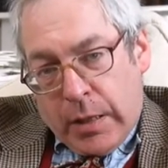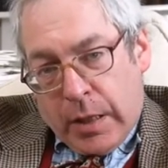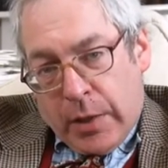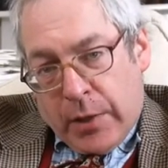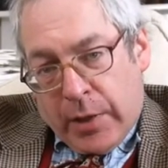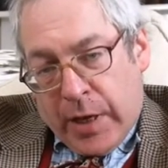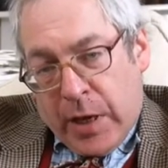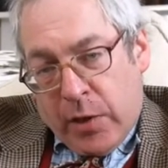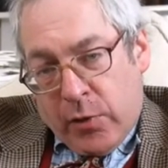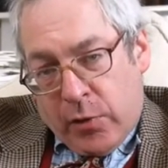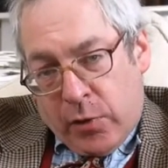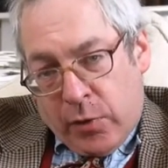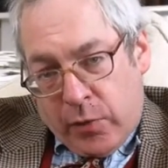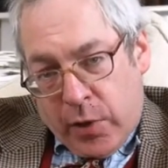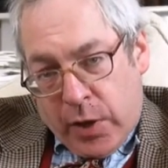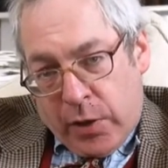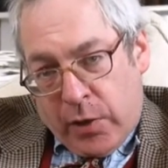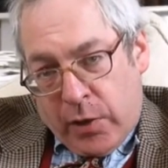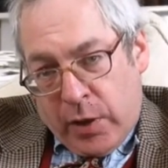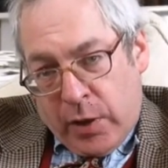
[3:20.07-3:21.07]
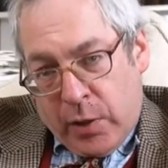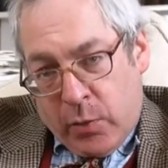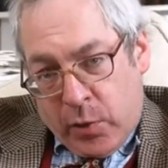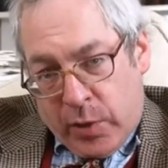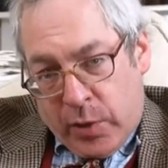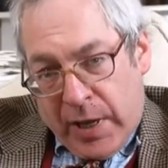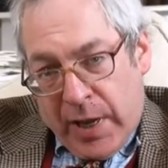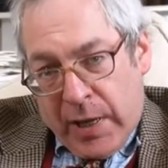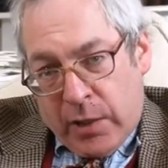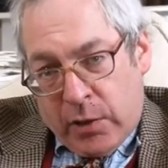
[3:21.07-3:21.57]
Now, the Council of Nicaea
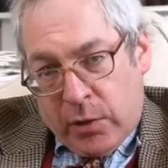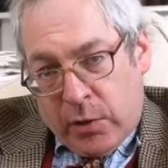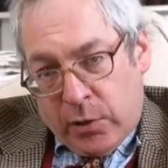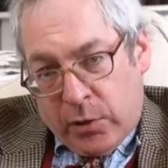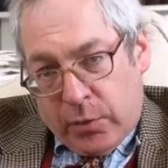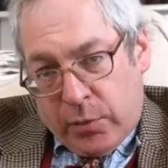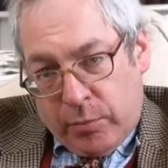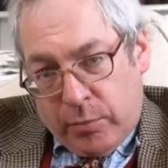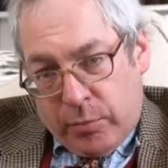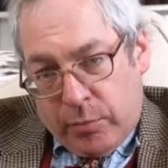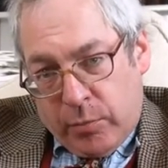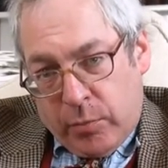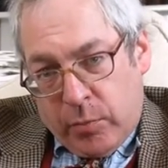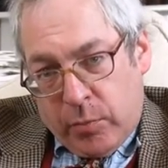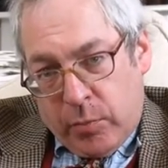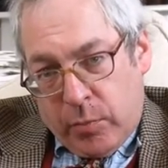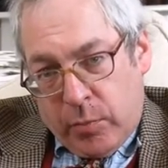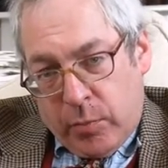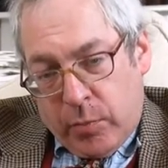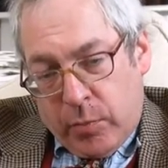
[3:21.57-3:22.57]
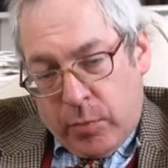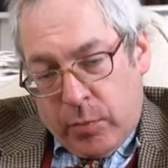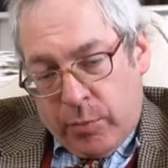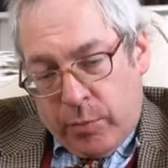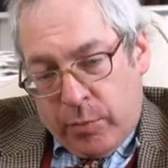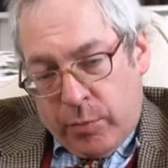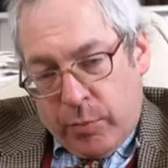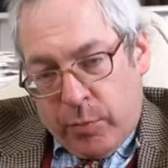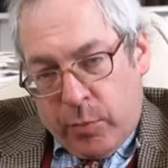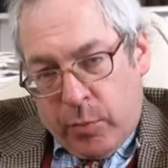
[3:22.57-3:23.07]
was held
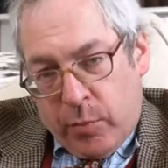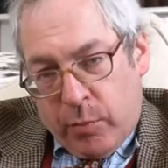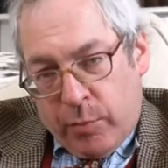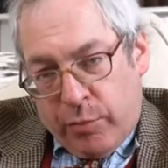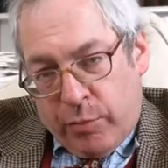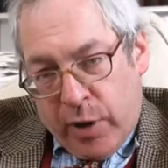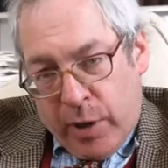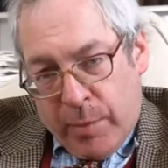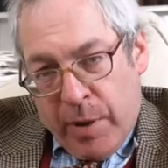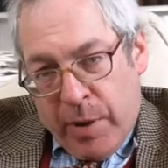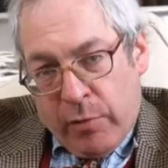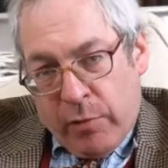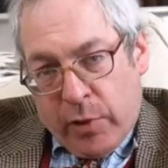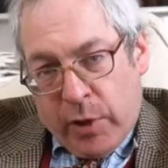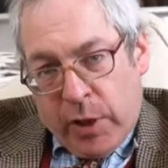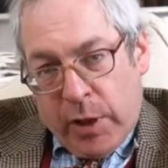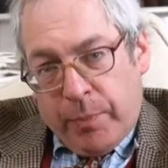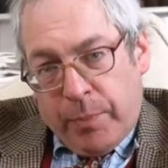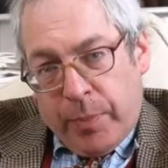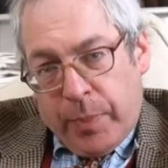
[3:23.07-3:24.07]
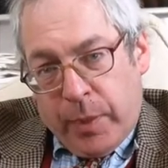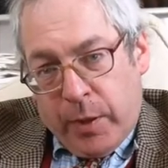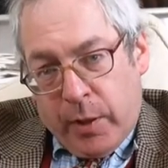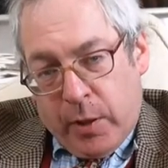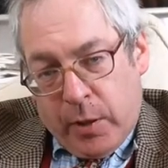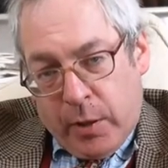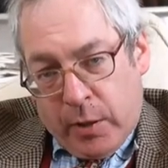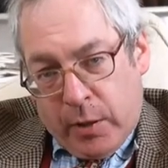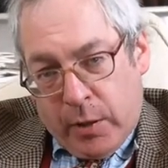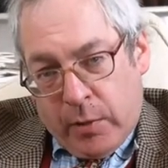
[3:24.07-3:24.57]
primarily,
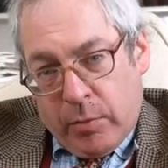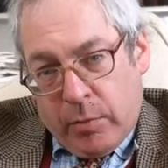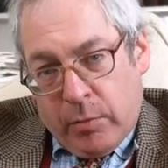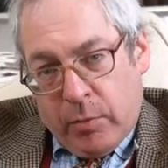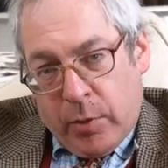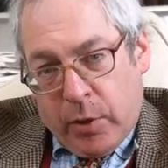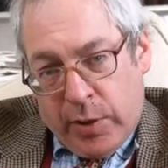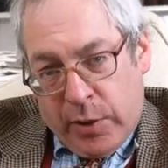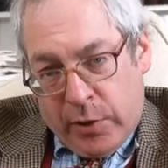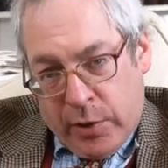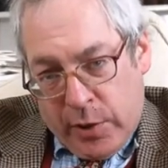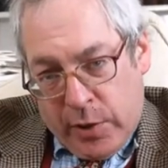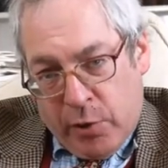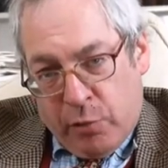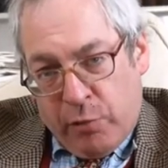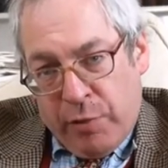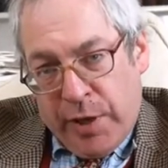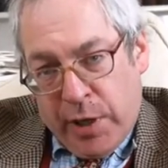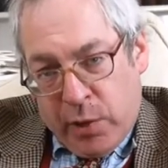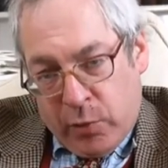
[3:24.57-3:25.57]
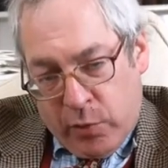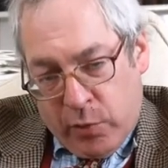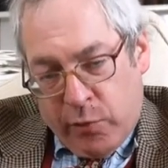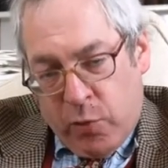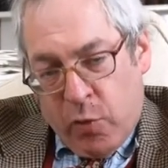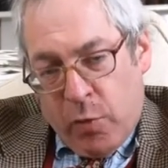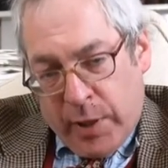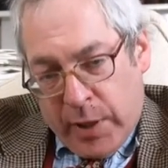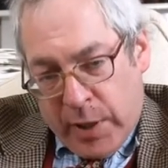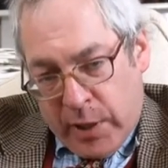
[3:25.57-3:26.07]
well, at least its creed was
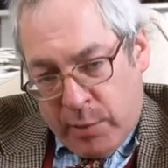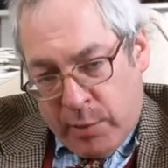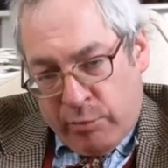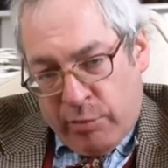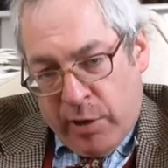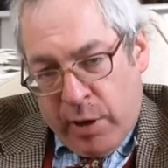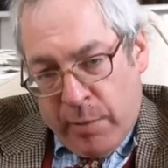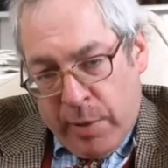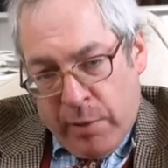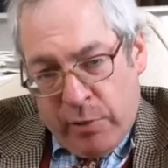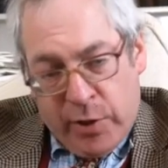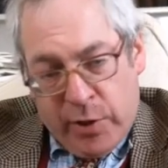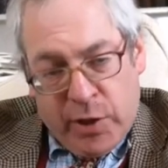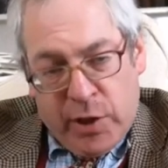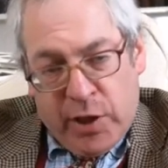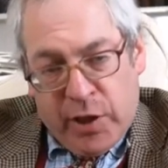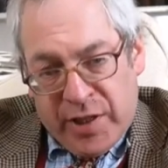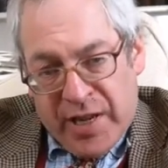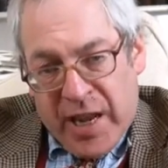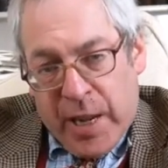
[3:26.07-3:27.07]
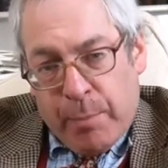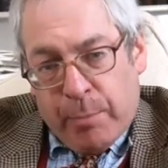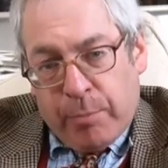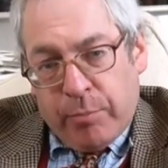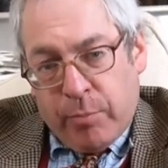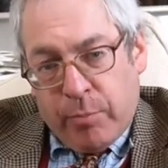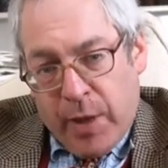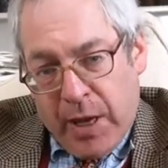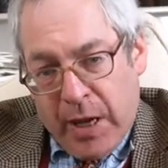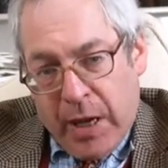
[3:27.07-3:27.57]
formulated primarily to condemn
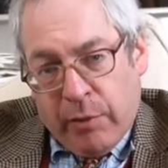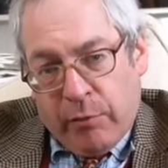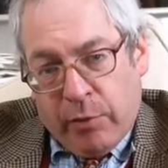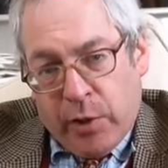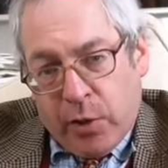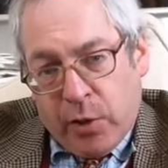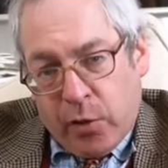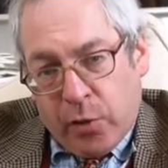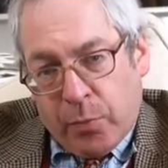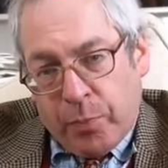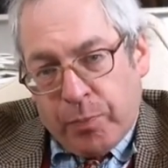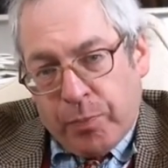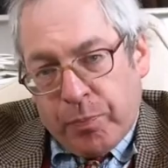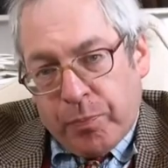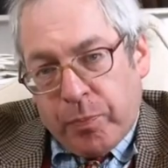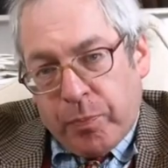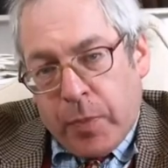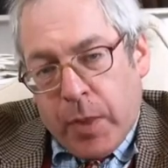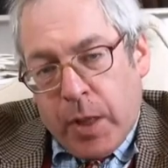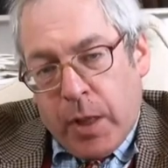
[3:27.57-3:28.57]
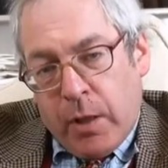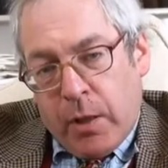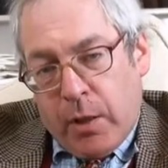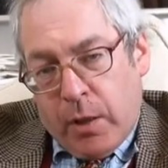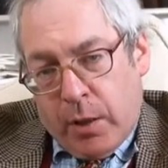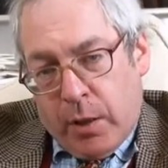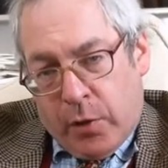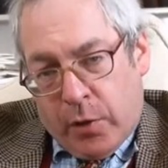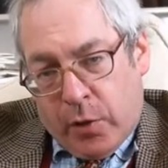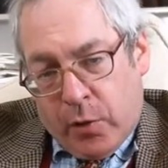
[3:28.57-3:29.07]
Arius.
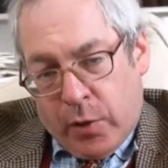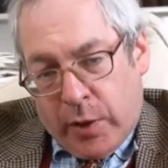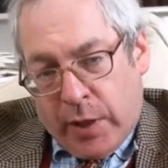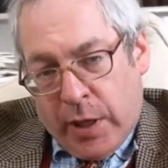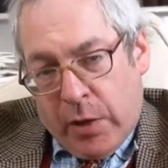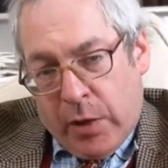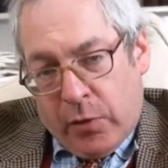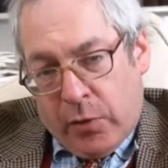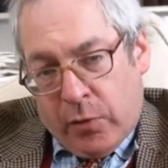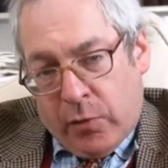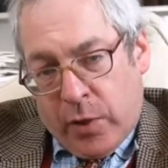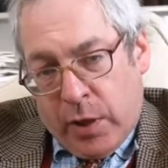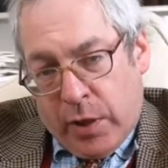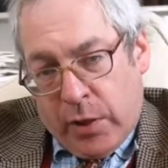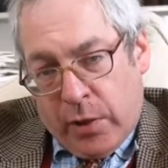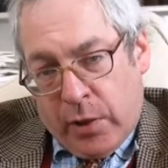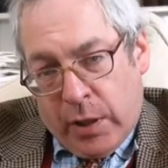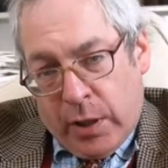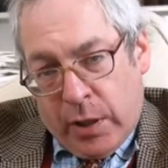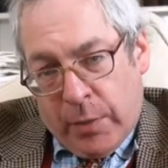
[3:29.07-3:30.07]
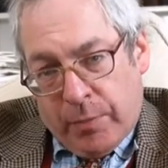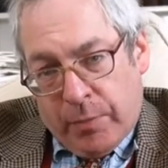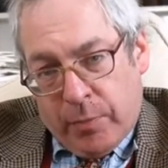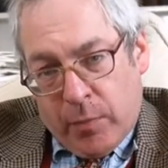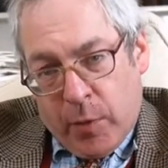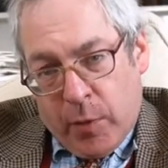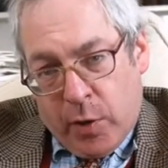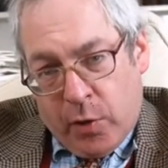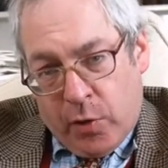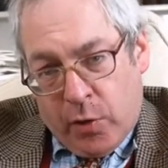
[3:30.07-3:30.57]
And so the Council of Nicaea
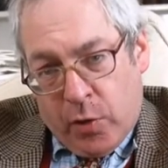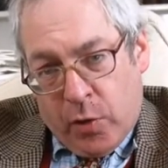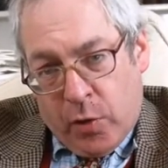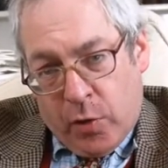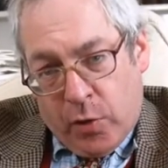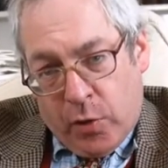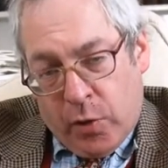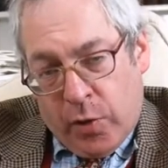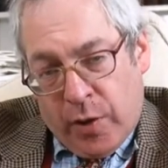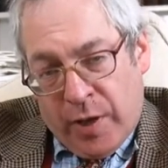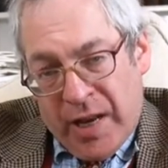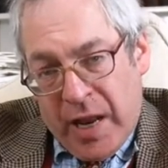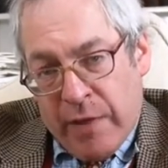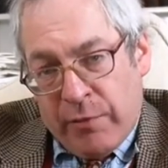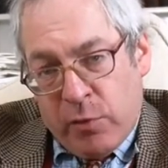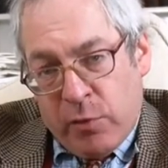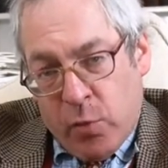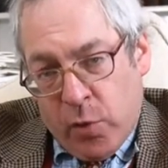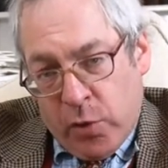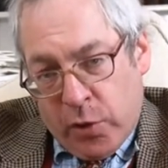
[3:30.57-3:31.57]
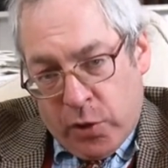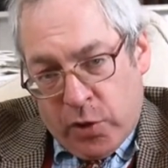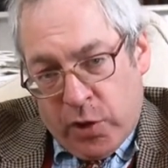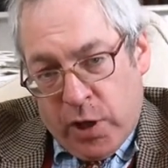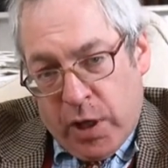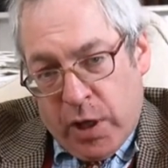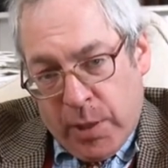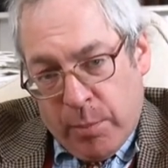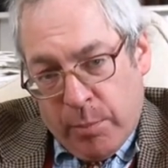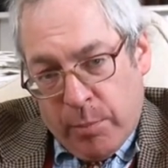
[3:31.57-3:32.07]
asserts that there never was a
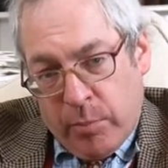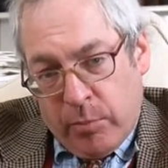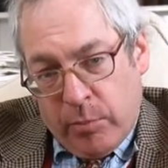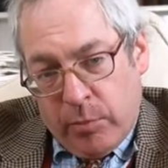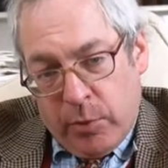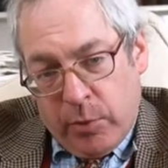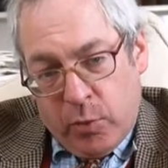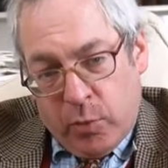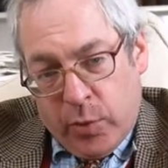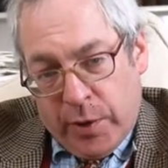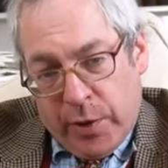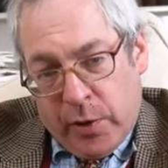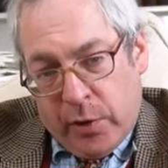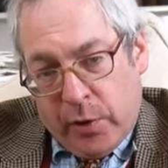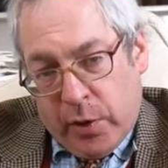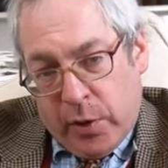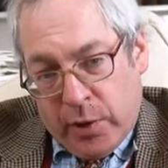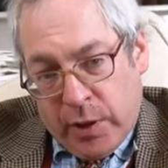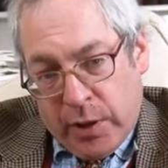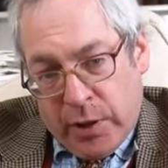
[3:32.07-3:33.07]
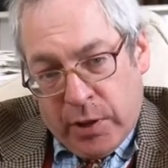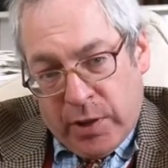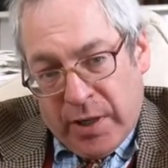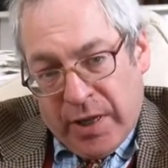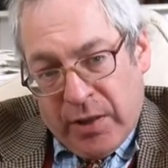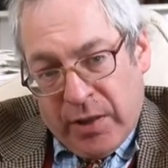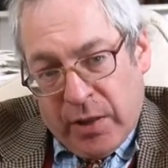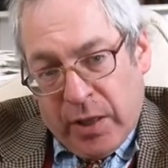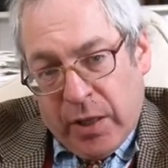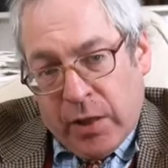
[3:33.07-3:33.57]
time when the Son didn't
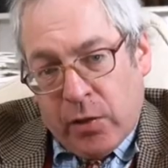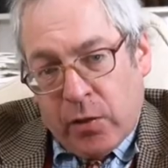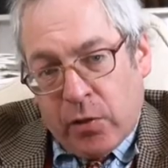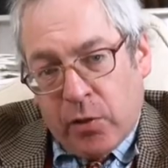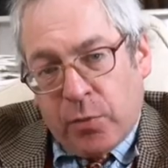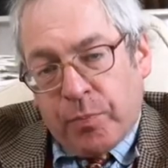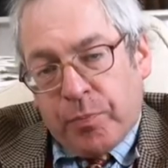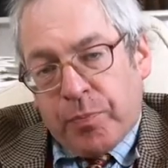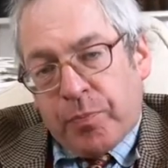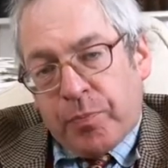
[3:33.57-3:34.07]
exist.